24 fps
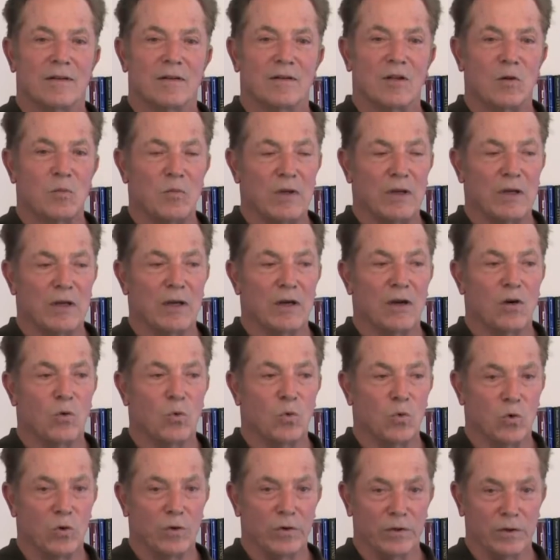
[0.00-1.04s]
that being a
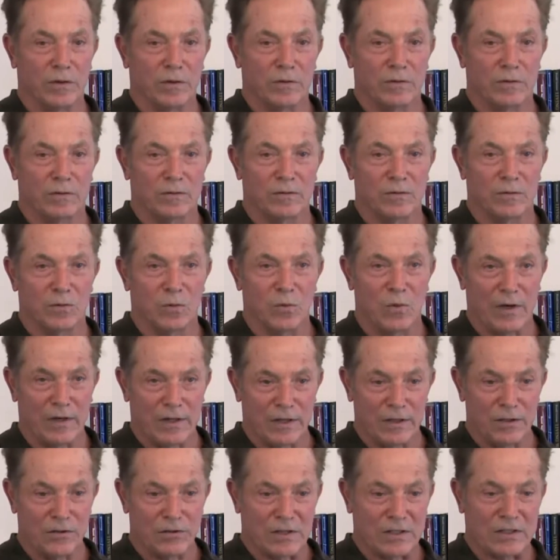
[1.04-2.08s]
warrior, while
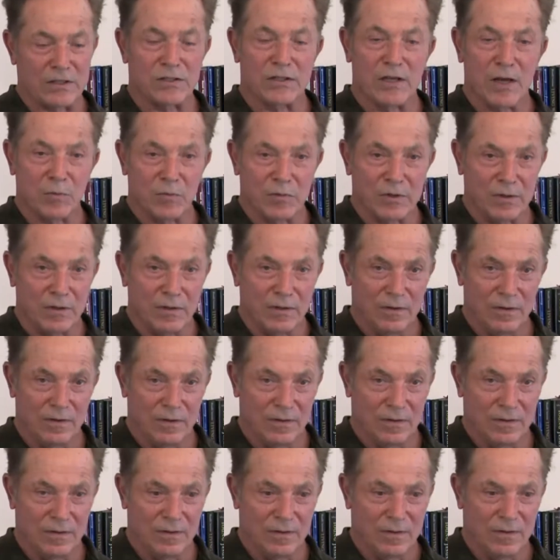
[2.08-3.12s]
it is accepted,
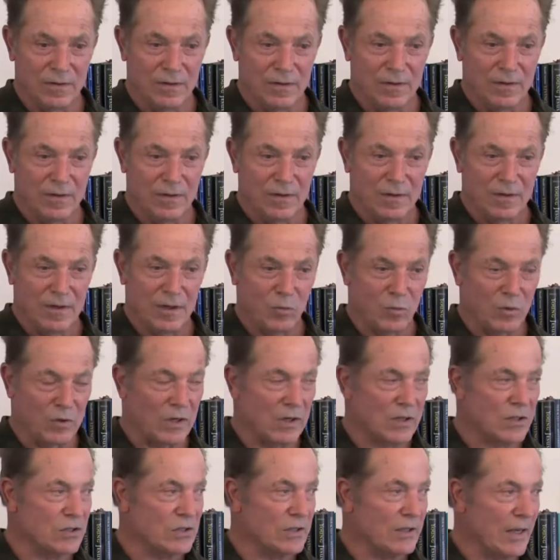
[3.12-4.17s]
and we're
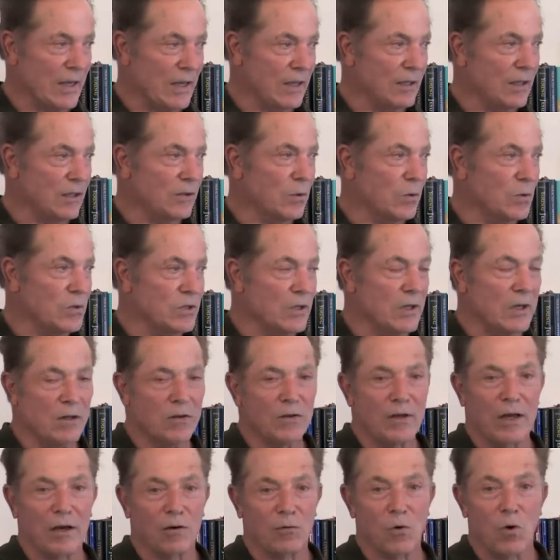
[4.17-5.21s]
not saying that there is
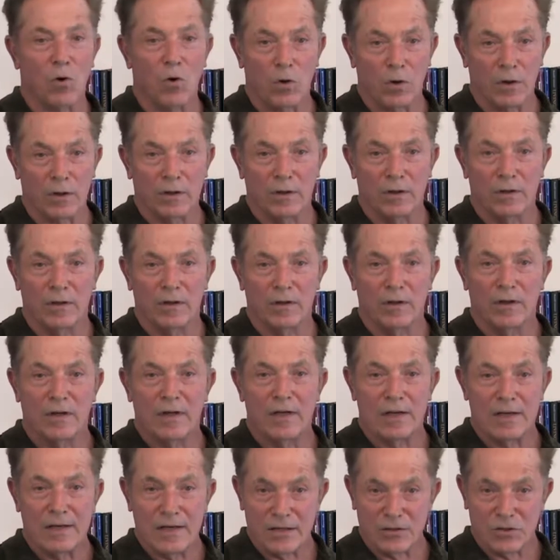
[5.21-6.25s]
anything wrong
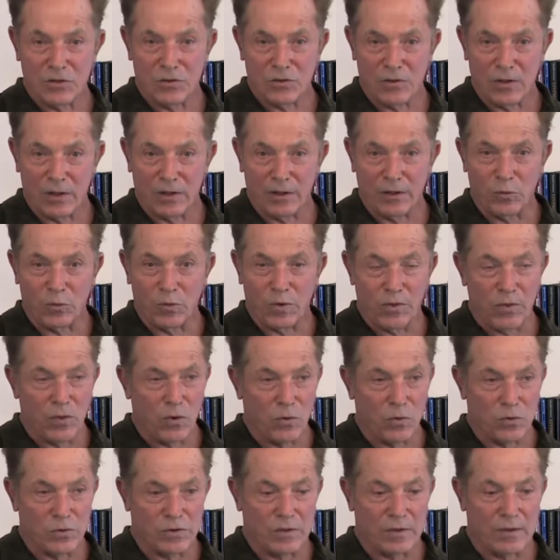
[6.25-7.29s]
necessarily with
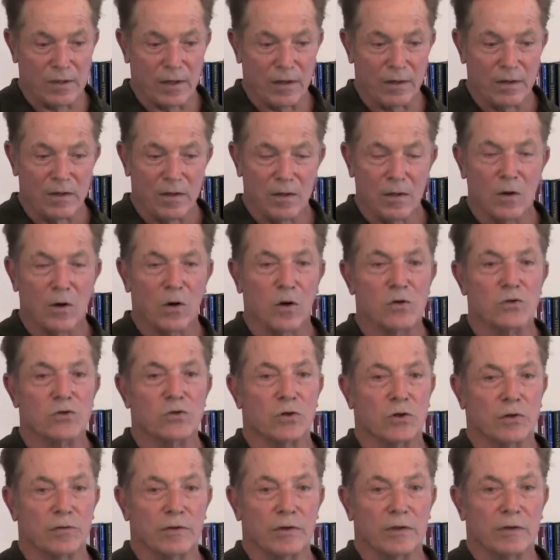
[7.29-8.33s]
those that are
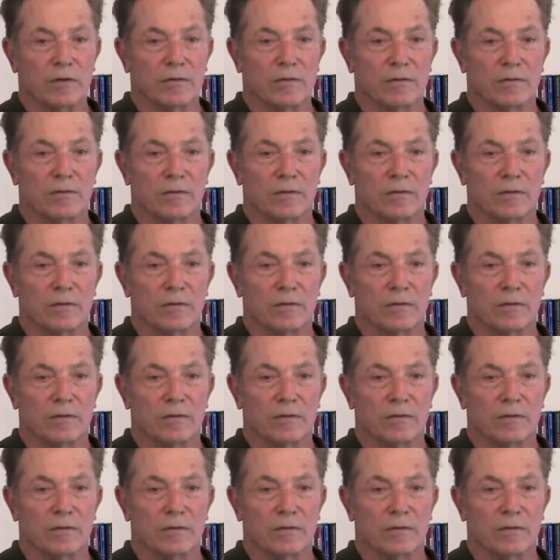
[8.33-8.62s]
serving